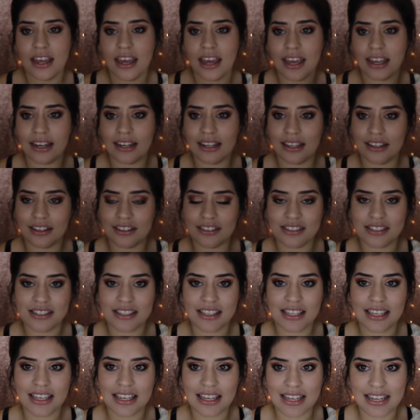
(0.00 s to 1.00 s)
And here's
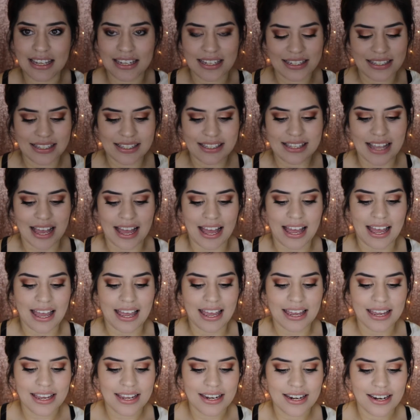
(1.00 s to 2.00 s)
the
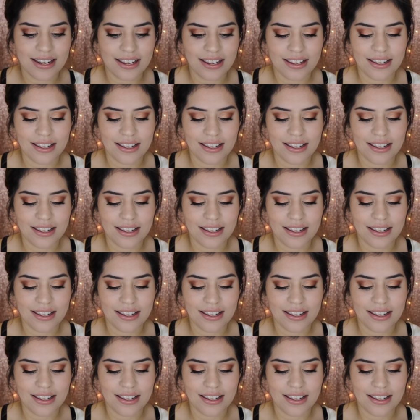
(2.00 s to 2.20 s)
inside.